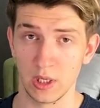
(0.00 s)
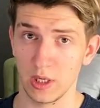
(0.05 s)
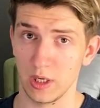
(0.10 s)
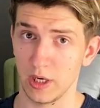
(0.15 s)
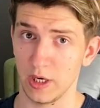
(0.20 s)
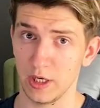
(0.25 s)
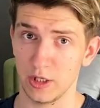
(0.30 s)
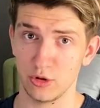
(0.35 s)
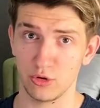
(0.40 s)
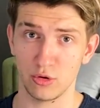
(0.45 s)

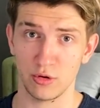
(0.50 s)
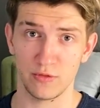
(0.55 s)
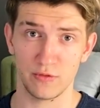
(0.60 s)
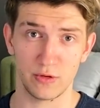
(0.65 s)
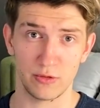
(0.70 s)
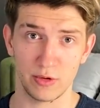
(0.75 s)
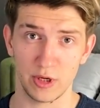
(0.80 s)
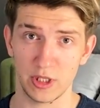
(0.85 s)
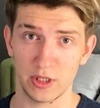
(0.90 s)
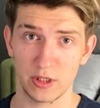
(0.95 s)
And on
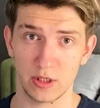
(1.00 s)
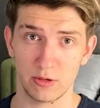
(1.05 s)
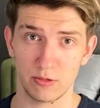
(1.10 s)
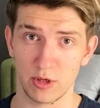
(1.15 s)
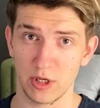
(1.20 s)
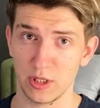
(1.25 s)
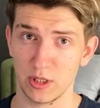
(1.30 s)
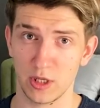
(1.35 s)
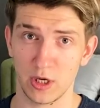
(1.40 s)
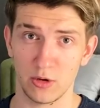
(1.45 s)
the radar
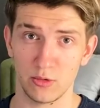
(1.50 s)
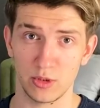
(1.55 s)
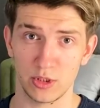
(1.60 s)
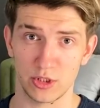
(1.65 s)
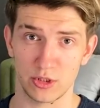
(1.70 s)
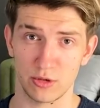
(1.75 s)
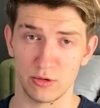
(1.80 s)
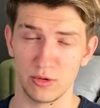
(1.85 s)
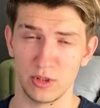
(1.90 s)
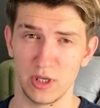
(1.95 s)
right now
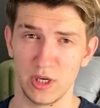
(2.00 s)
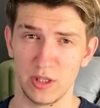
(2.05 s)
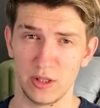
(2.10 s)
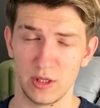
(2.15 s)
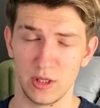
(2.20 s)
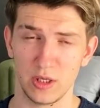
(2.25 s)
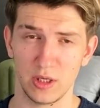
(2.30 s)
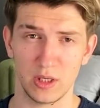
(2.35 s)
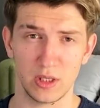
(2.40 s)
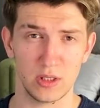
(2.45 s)
it's only I
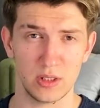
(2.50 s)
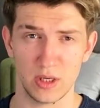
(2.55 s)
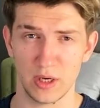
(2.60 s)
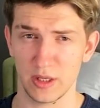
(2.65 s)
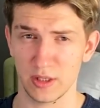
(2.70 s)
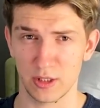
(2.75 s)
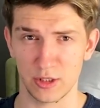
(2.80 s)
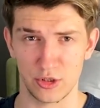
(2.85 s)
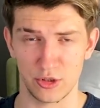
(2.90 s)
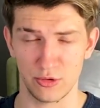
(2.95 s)
think
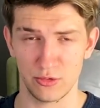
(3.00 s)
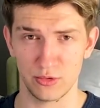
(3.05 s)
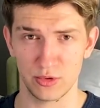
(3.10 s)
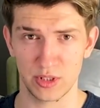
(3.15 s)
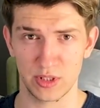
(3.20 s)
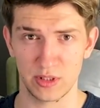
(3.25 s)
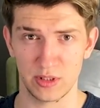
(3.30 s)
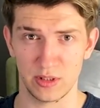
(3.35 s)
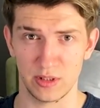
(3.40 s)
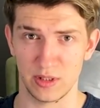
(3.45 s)
Indiana
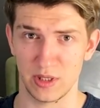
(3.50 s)
Jones.